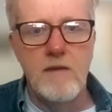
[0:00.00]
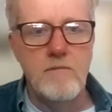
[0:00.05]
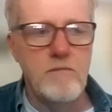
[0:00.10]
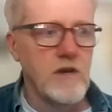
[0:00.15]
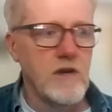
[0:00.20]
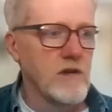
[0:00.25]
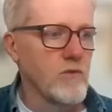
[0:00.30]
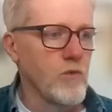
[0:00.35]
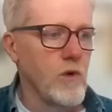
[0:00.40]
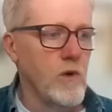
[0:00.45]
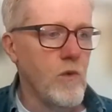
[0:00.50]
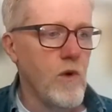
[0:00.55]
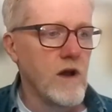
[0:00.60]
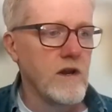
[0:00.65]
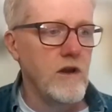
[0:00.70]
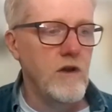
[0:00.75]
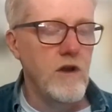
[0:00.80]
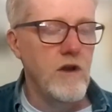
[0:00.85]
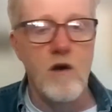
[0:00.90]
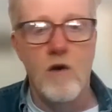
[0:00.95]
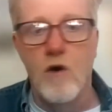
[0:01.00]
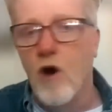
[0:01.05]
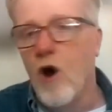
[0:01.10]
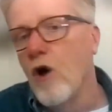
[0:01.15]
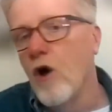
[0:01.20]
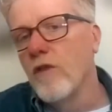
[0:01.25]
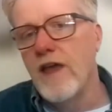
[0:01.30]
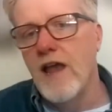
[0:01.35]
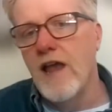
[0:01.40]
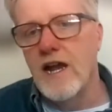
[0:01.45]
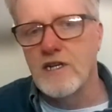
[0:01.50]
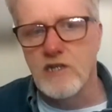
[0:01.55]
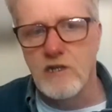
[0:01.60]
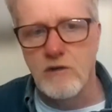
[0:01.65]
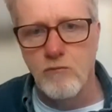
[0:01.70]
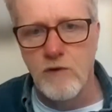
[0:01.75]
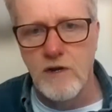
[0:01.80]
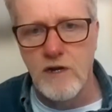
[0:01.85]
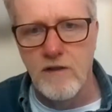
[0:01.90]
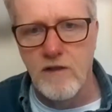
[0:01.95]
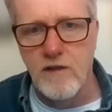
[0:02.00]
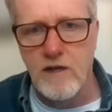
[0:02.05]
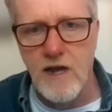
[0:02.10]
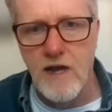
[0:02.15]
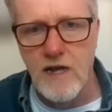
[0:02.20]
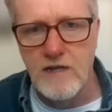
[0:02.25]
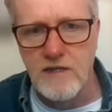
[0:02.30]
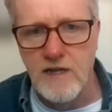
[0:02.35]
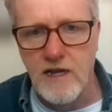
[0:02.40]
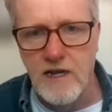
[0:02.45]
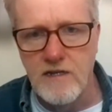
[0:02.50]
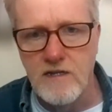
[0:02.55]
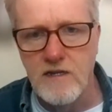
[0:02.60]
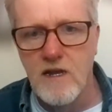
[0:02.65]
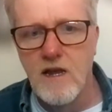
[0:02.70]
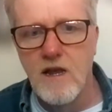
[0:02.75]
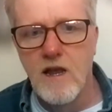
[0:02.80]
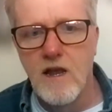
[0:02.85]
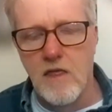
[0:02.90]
because we want to know are they actually reading the content